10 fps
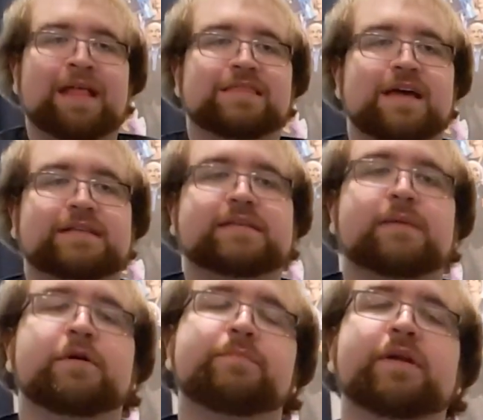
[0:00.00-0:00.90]
Last time
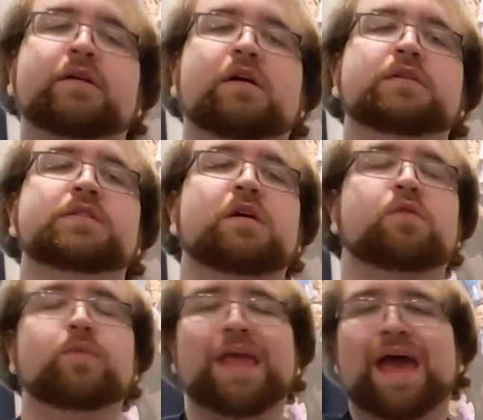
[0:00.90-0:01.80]
on Better Call Saul,
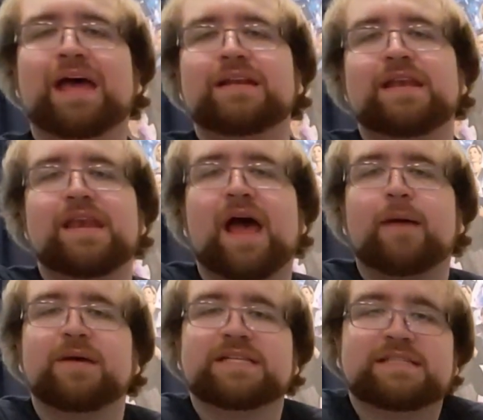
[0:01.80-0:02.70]
we had
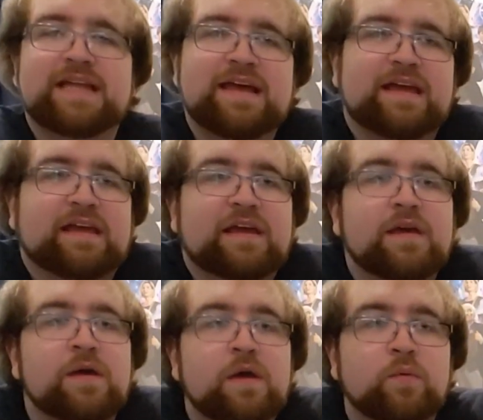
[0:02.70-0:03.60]
Namaste,
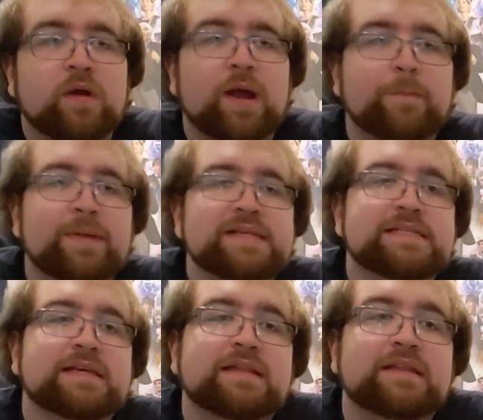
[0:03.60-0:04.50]
where
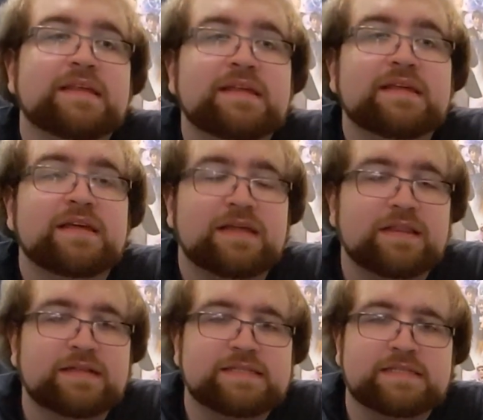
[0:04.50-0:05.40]
basically,
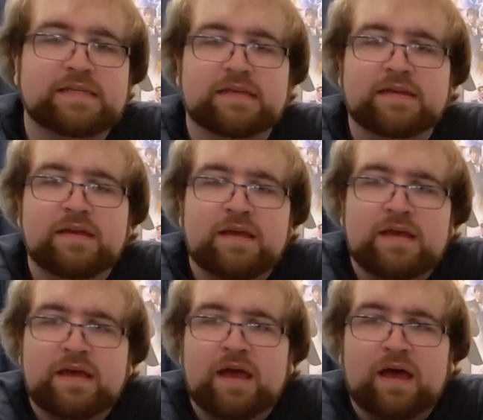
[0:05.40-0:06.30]
let's see,
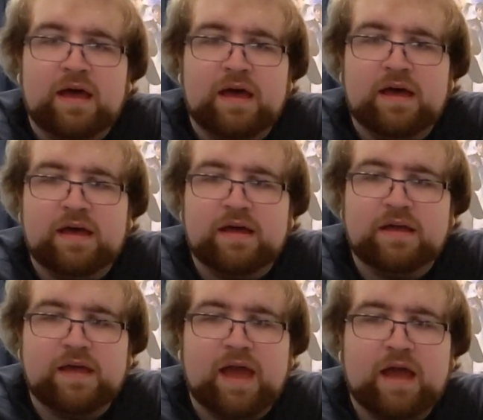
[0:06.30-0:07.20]
uh,
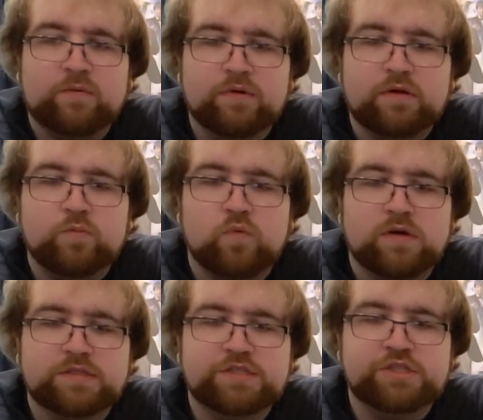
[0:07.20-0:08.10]
Howard
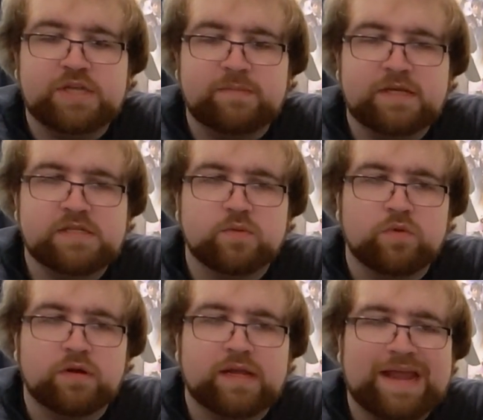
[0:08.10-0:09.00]
wants Jimmy to
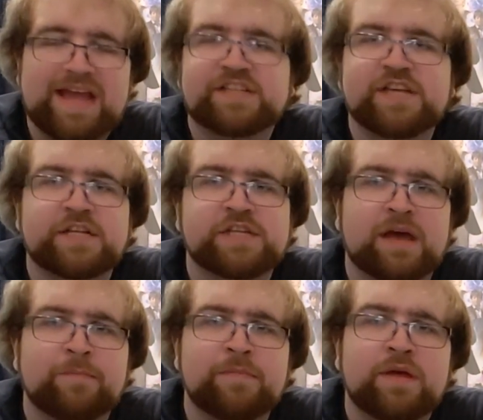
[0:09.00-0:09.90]
work at
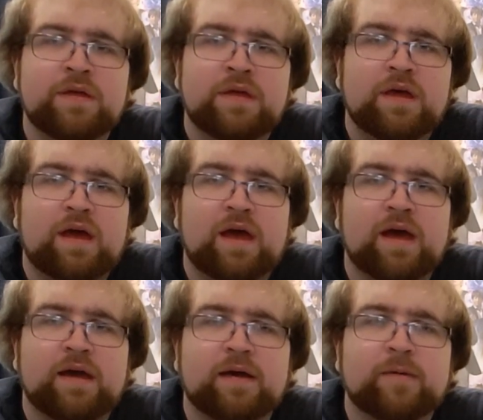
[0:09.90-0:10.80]
HHM,
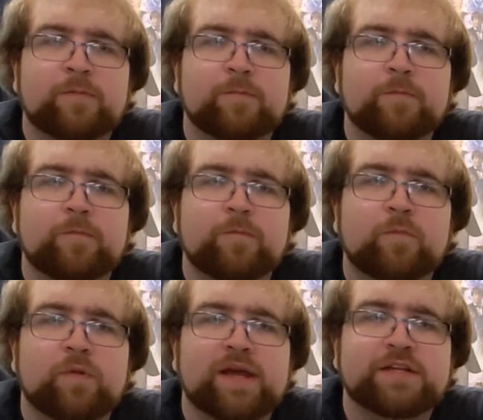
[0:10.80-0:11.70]
uh,
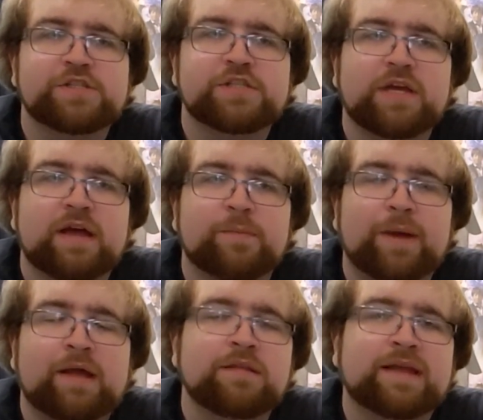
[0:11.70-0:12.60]
which uh, by
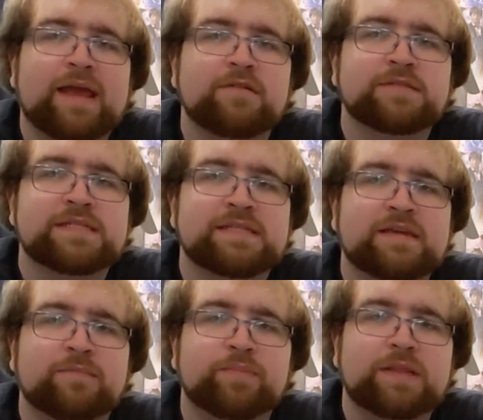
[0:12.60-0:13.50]
all accounts is a
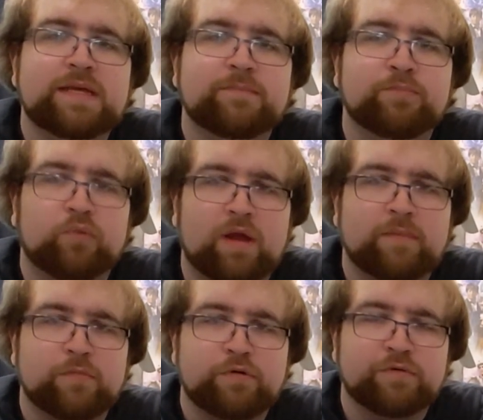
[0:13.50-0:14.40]
complete bruh
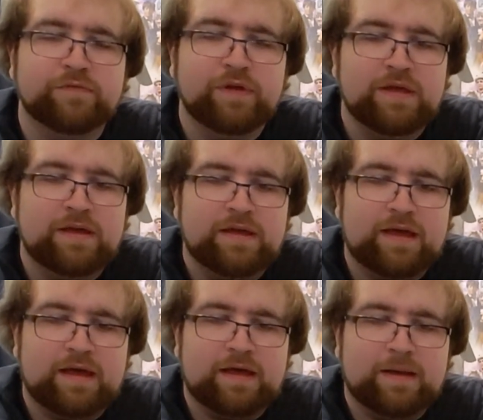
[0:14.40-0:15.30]
move.
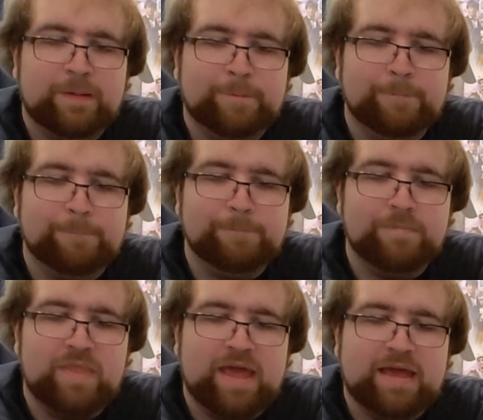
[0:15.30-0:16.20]
Um,
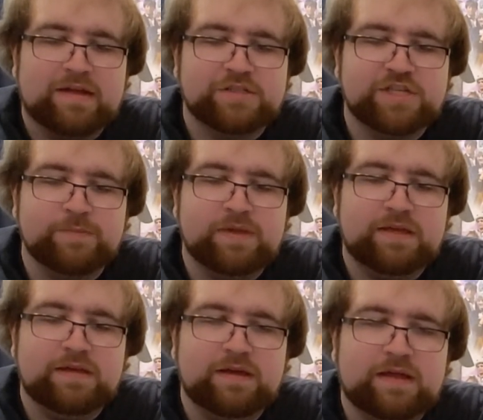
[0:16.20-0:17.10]
and
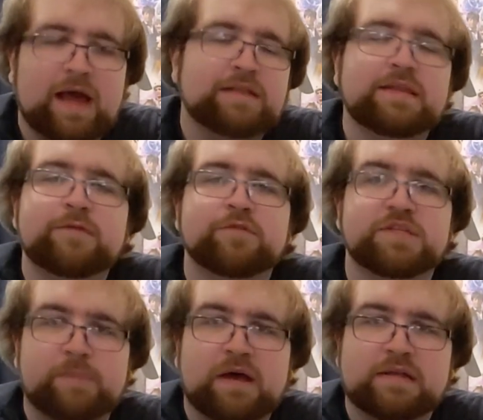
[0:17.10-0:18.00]
Jimmy kindly
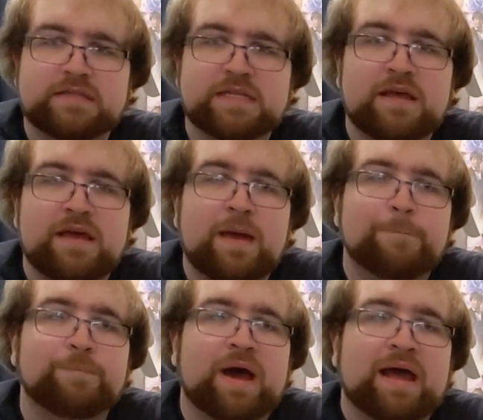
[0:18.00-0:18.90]
responds
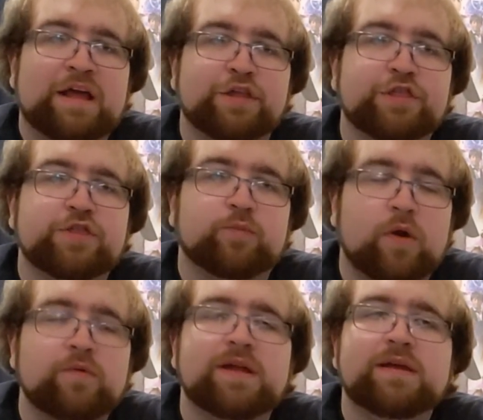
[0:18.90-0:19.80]
by
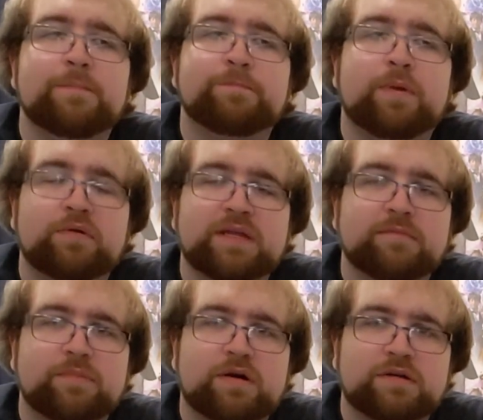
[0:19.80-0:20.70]
throwing bowling
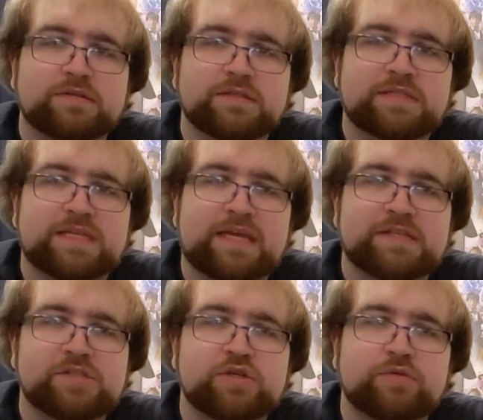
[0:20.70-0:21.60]
balls
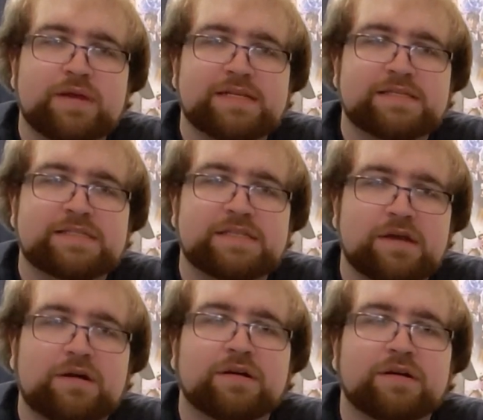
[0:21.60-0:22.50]
into his
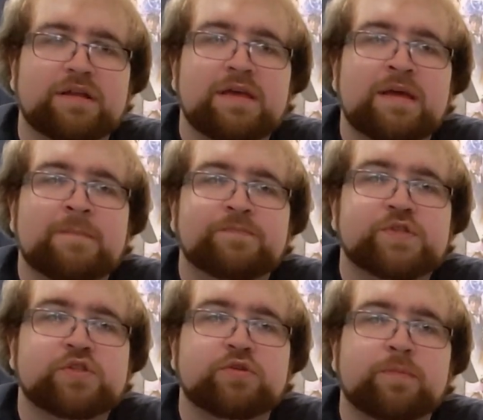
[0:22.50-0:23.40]
yard
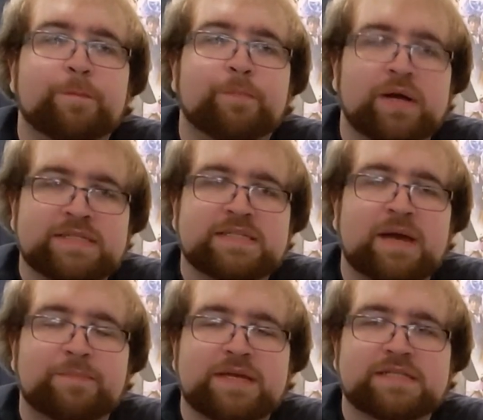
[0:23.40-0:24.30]
to bust
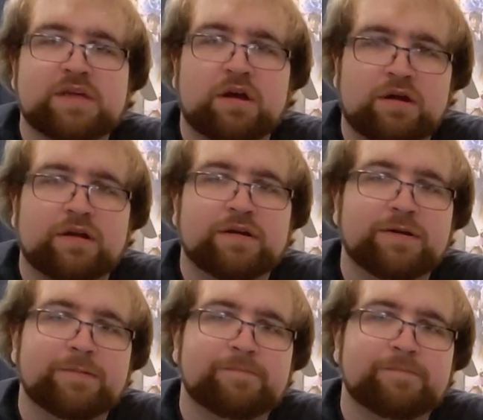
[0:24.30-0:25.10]
up his car.